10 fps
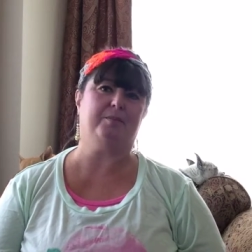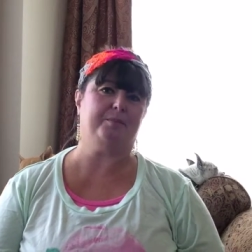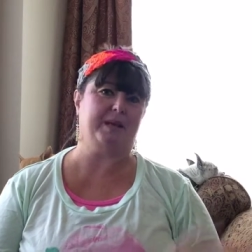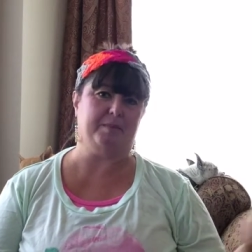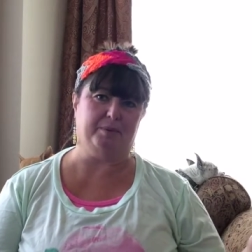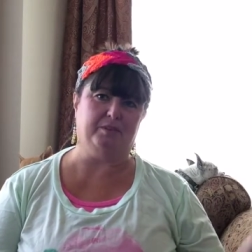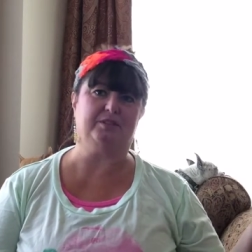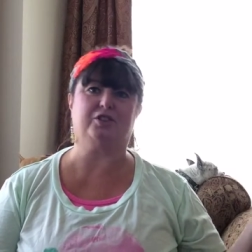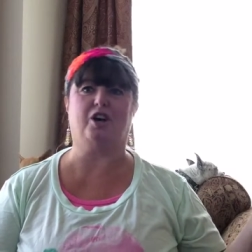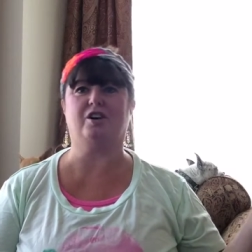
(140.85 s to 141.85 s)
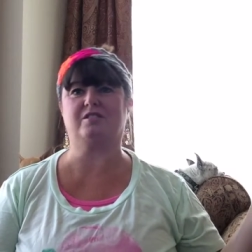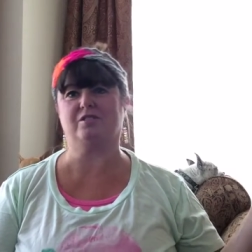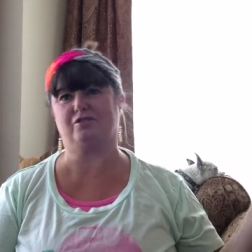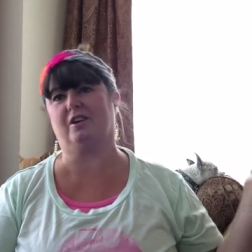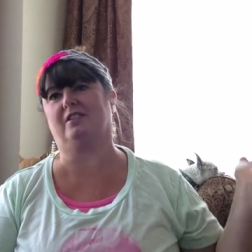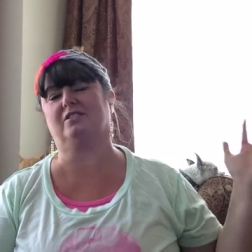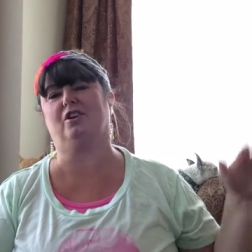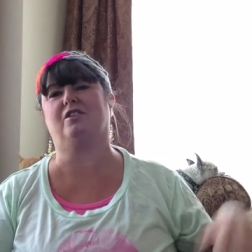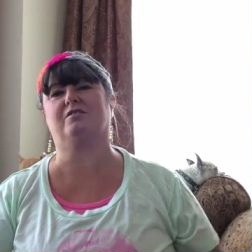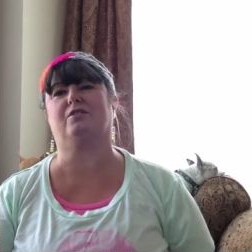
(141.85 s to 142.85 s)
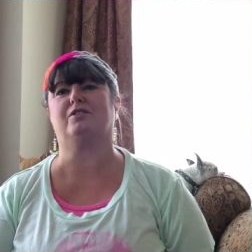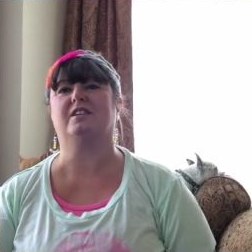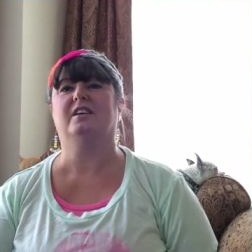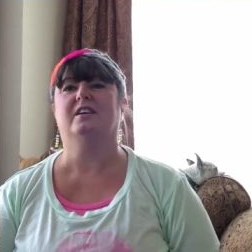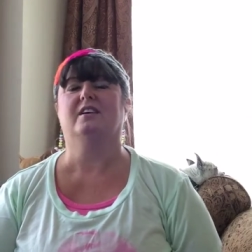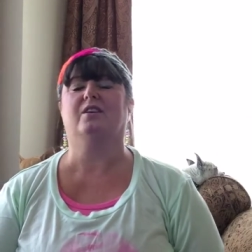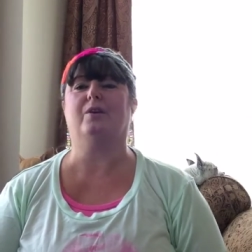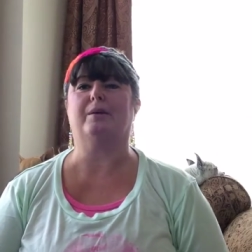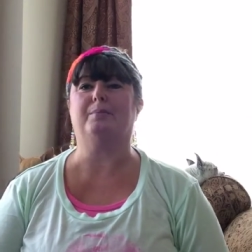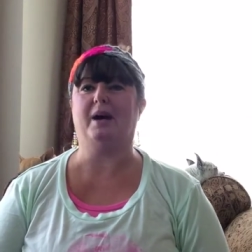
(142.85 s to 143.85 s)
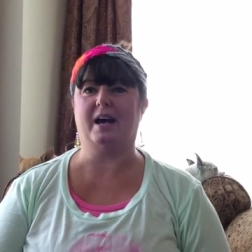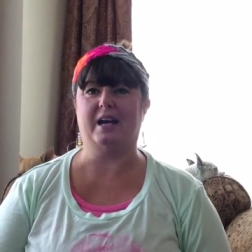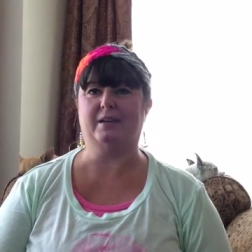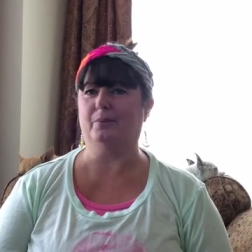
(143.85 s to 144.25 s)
people and dogs and trucks and cars, of course, going by.